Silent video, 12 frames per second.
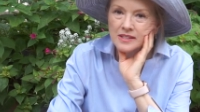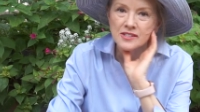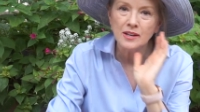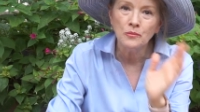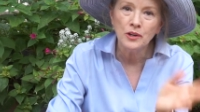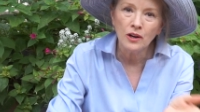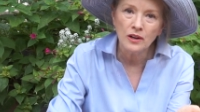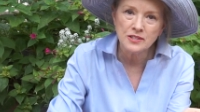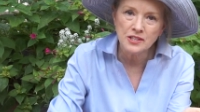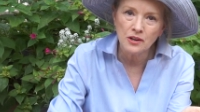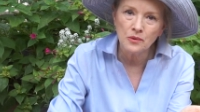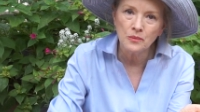Someone
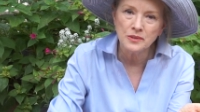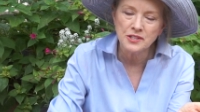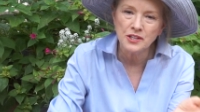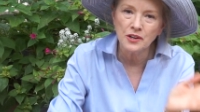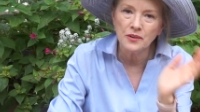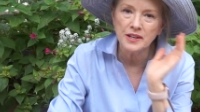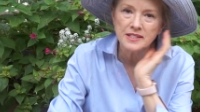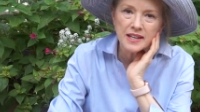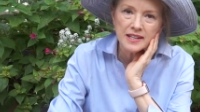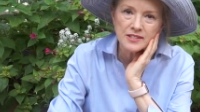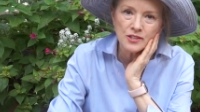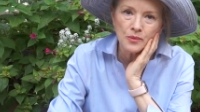also was curious
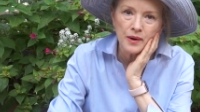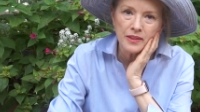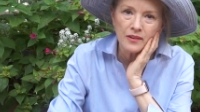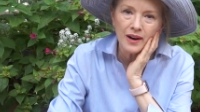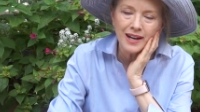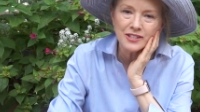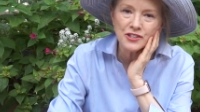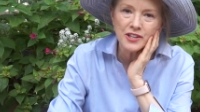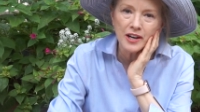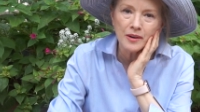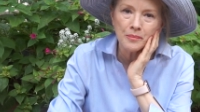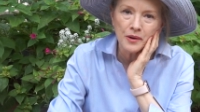as to whether I
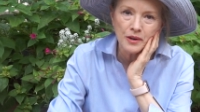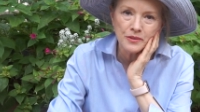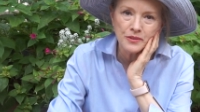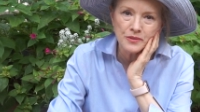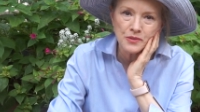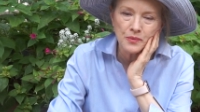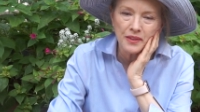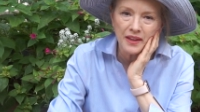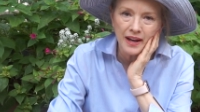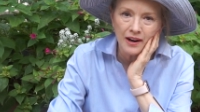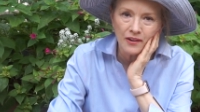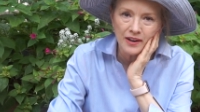share produce with
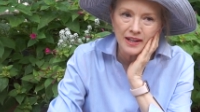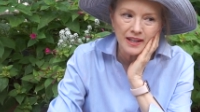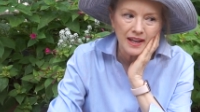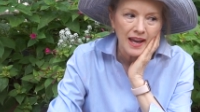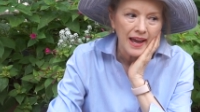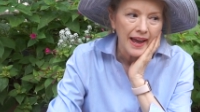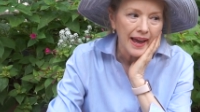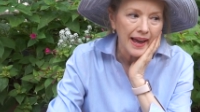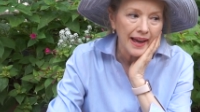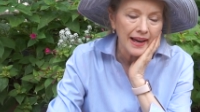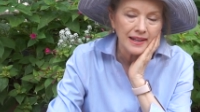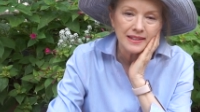Eric,
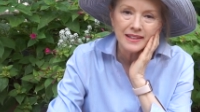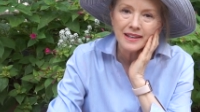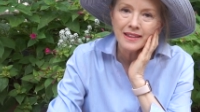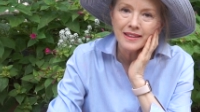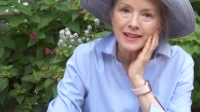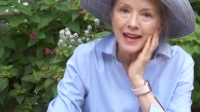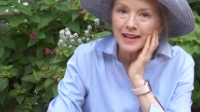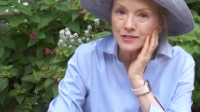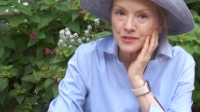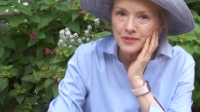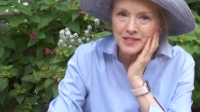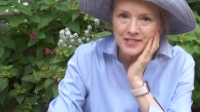and the
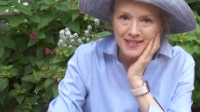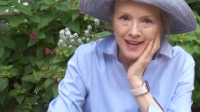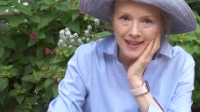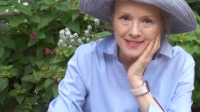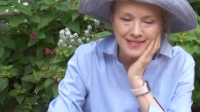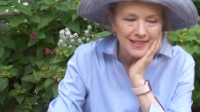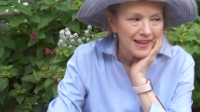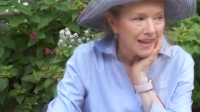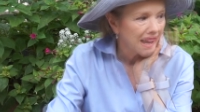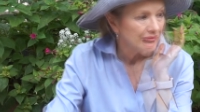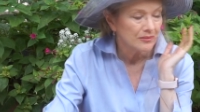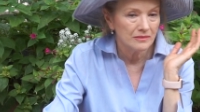answer is yes.
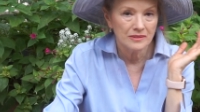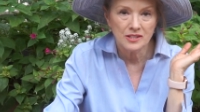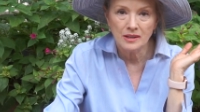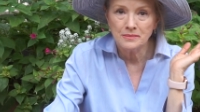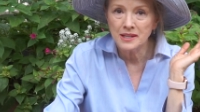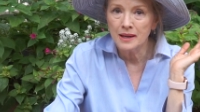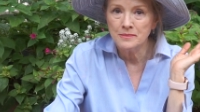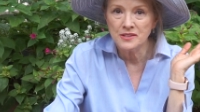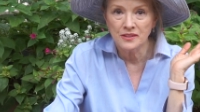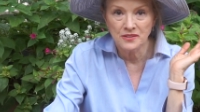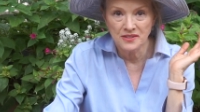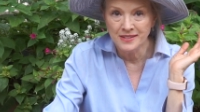Sometimes
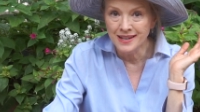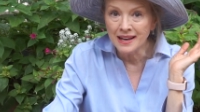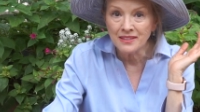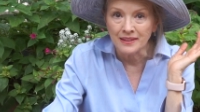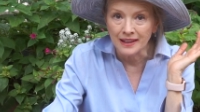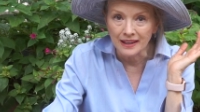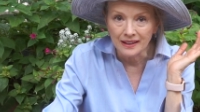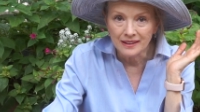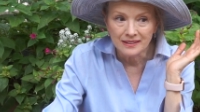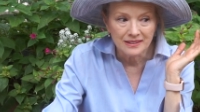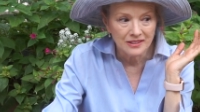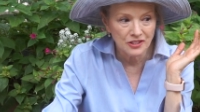there's nothing
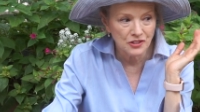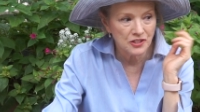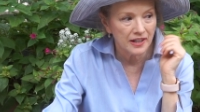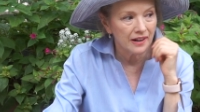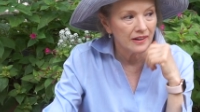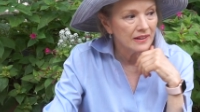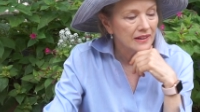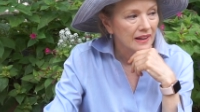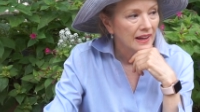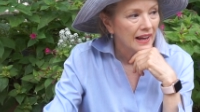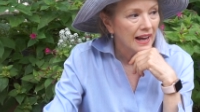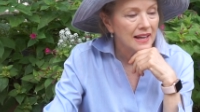to share,
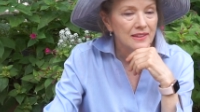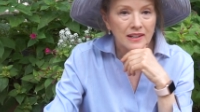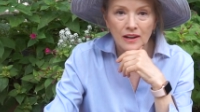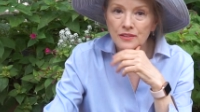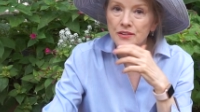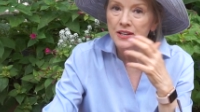and then other